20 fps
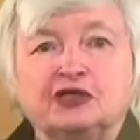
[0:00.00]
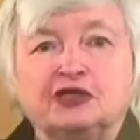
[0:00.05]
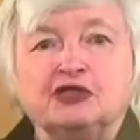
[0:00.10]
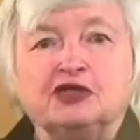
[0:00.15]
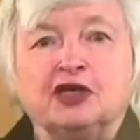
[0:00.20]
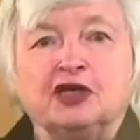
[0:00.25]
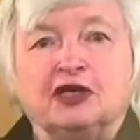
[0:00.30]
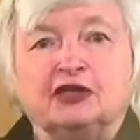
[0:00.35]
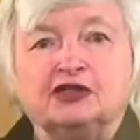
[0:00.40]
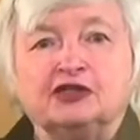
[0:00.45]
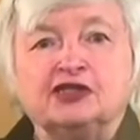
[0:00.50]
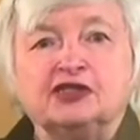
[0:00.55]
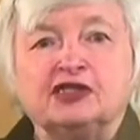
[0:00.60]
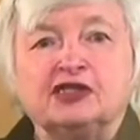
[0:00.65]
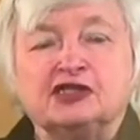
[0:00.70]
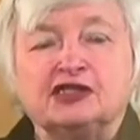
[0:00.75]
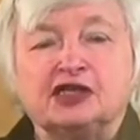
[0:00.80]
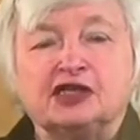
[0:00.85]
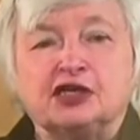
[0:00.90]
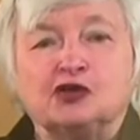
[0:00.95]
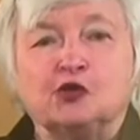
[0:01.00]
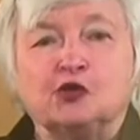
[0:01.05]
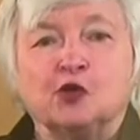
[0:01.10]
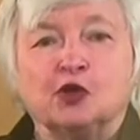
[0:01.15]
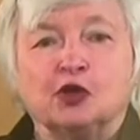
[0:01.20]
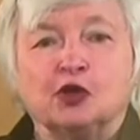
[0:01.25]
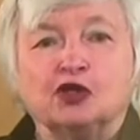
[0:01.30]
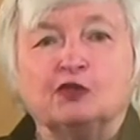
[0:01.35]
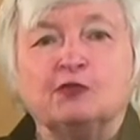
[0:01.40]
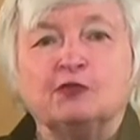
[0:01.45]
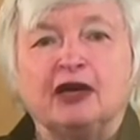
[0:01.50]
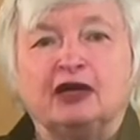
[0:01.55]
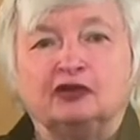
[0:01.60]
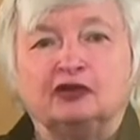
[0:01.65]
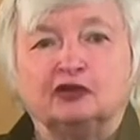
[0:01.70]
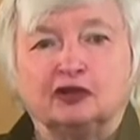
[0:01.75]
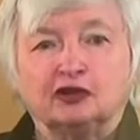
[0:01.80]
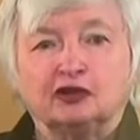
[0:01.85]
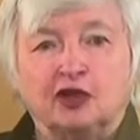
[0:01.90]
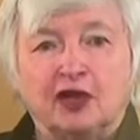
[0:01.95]
and stability.
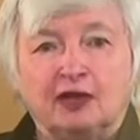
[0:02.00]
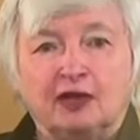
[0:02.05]
During his